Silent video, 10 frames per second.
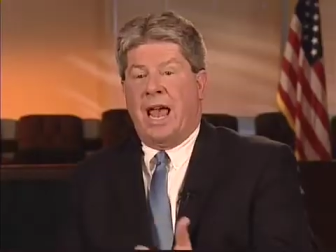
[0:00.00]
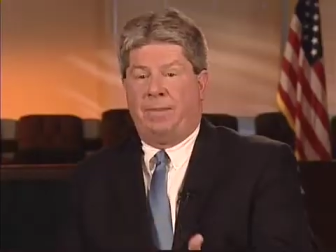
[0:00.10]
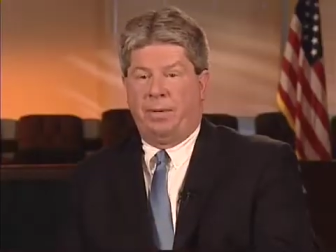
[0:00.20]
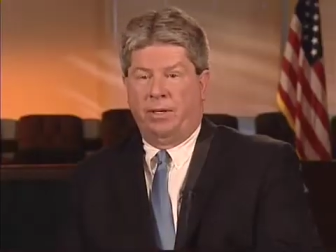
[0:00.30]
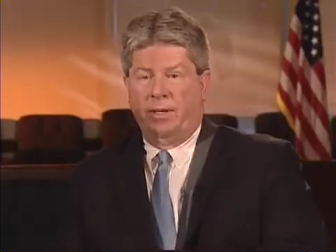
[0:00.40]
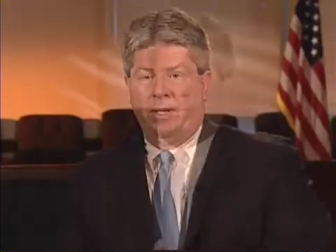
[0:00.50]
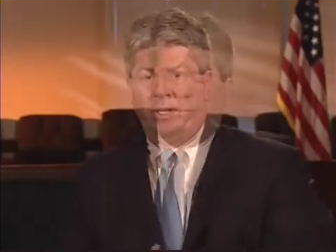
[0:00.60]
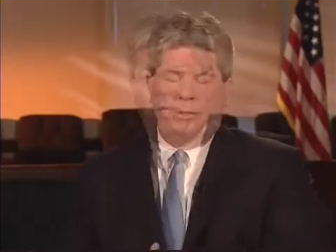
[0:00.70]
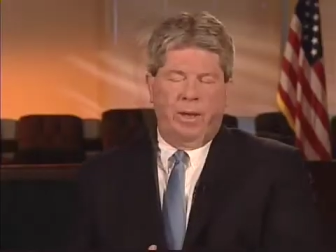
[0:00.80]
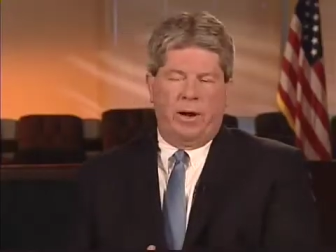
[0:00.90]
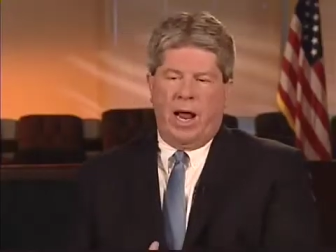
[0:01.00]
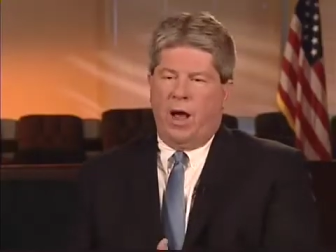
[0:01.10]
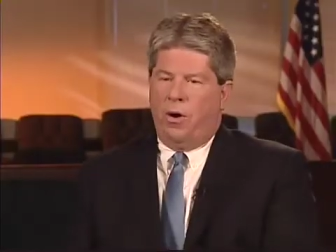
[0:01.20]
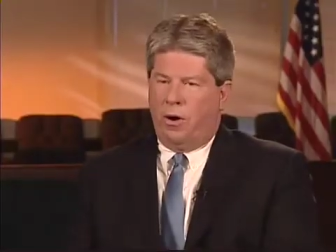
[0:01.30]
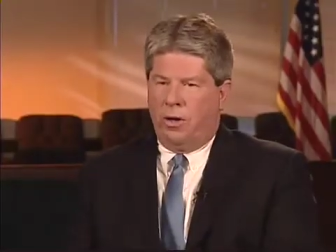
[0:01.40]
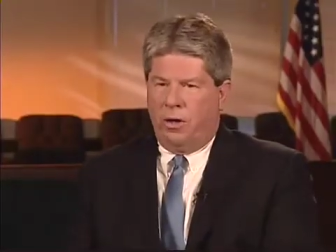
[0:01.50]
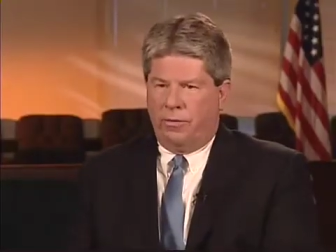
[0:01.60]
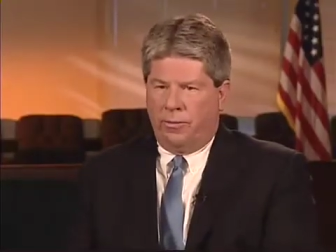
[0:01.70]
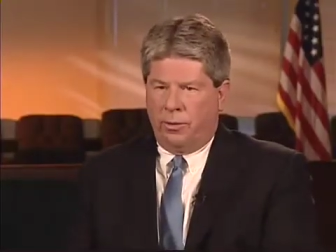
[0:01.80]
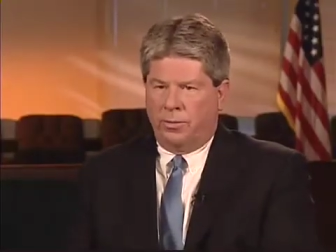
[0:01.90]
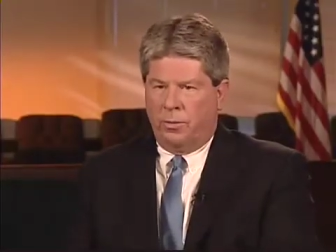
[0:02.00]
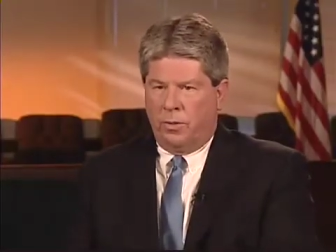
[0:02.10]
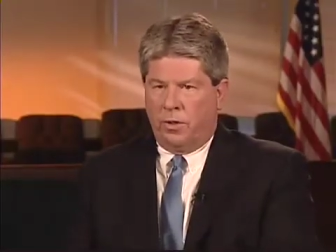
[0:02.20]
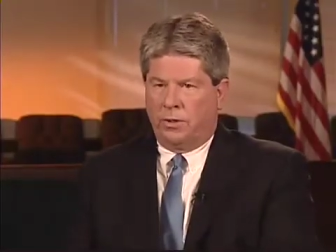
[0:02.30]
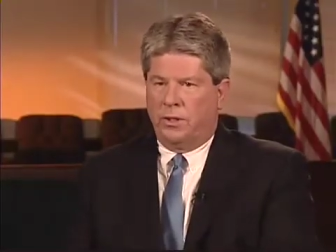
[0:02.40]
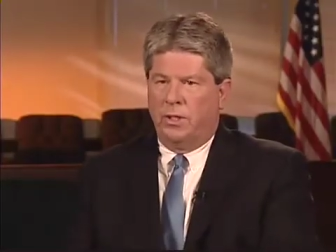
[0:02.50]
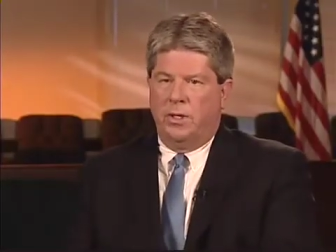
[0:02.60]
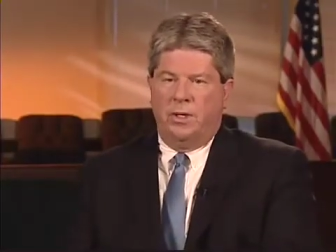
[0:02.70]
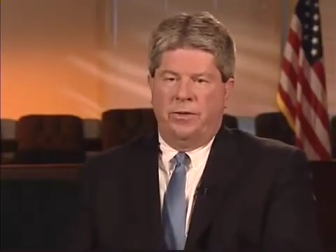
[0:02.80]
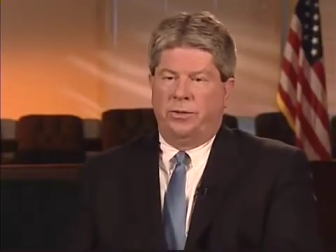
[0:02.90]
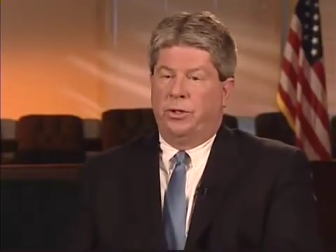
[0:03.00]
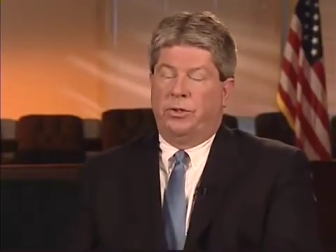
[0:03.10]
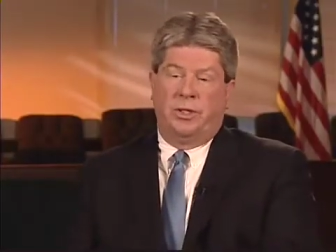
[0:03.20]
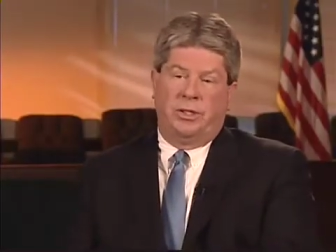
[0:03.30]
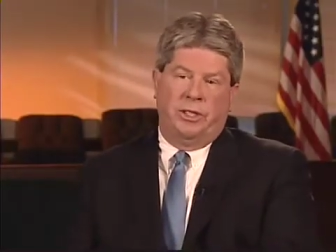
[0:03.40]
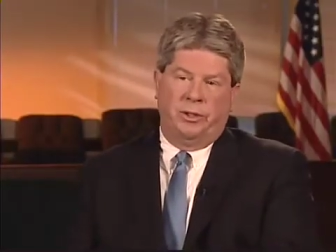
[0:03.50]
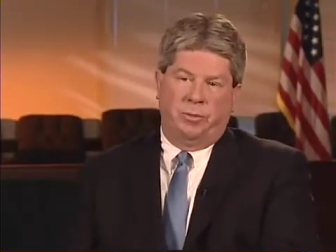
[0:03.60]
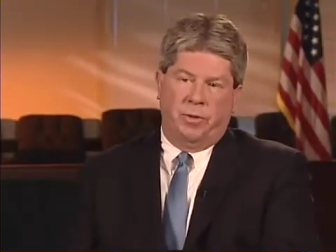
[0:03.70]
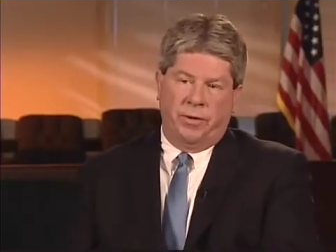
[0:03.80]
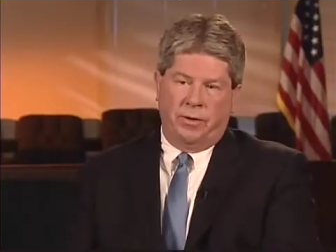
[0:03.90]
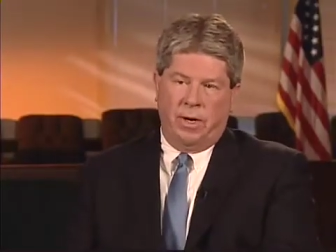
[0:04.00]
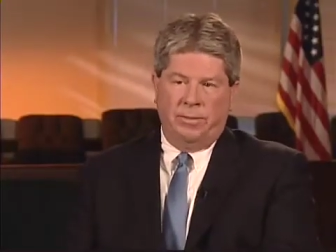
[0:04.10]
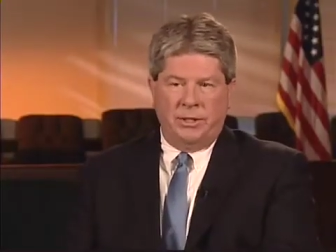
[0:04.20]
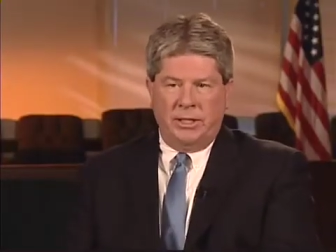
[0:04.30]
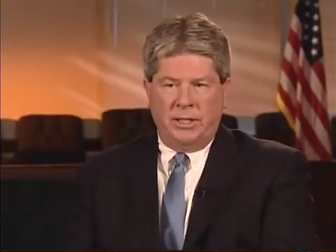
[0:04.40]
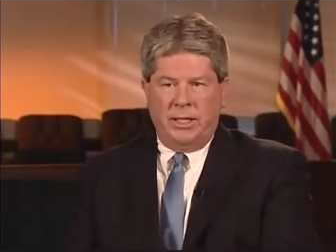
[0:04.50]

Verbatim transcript: happen. No matter how hard law enforcement works, there's no such thing as a perfect crime scene.